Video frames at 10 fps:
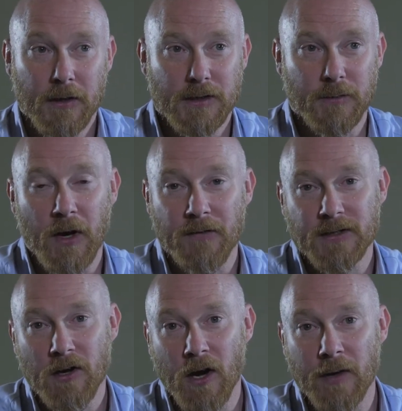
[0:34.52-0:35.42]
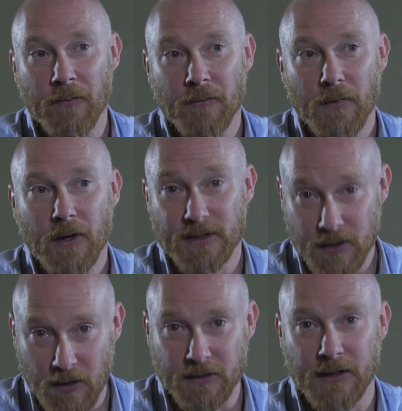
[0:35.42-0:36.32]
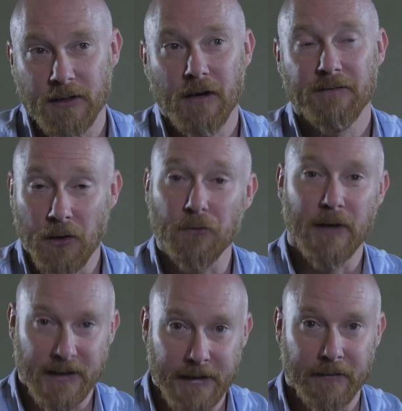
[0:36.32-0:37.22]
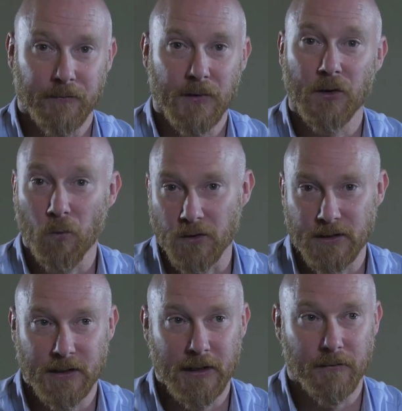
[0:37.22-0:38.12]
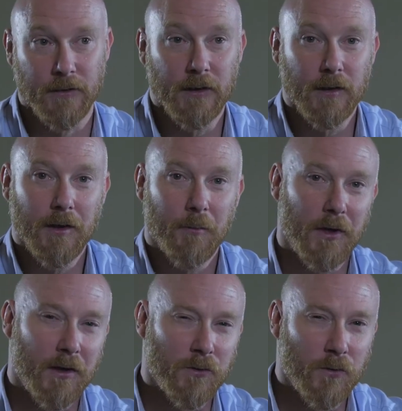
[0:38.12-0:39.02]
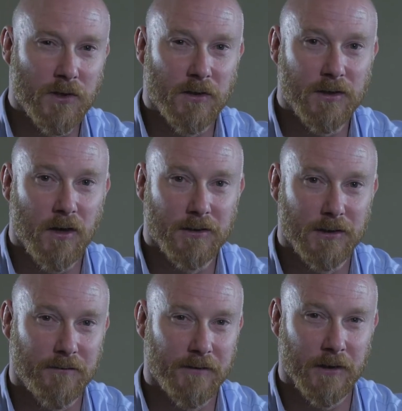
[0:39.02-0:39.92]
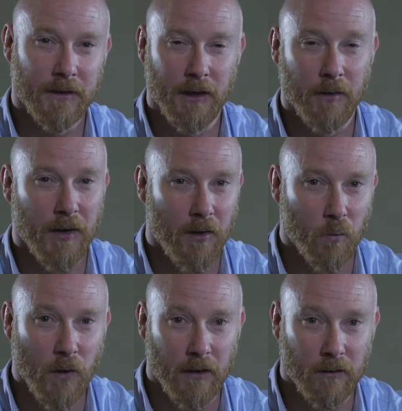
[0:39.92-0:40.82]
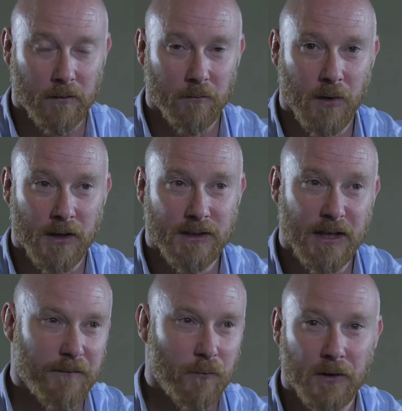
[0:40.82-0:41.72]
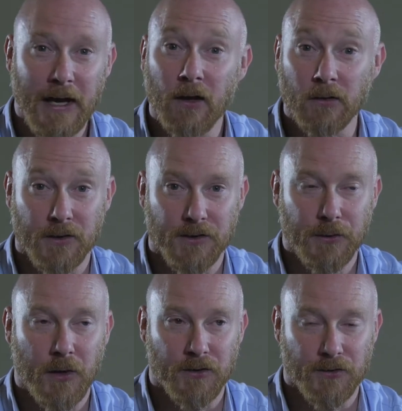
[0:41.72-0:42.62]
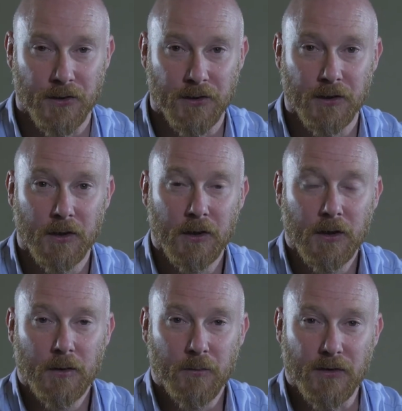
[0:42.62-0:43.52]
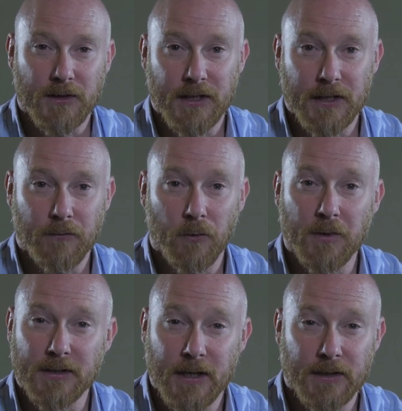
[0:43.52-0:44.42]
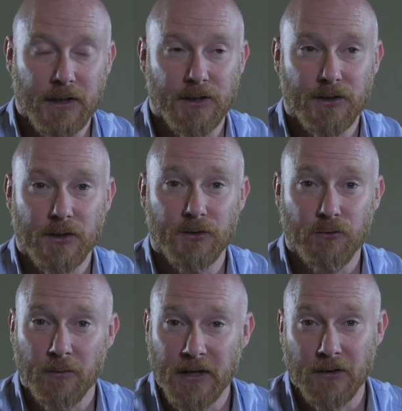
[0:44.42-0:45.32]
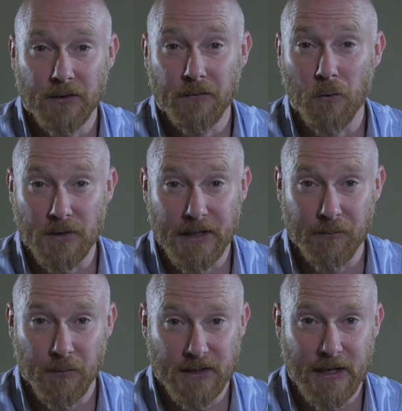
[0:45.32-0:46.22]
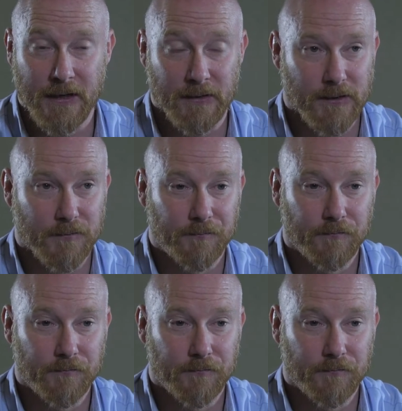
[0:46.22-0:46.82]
So by the time I started, I felt ready and I wanted it. But I'd also started to feel a little bit unwell. My CD4 had held at 200, but the CD4 percentage had dropped down to 14%.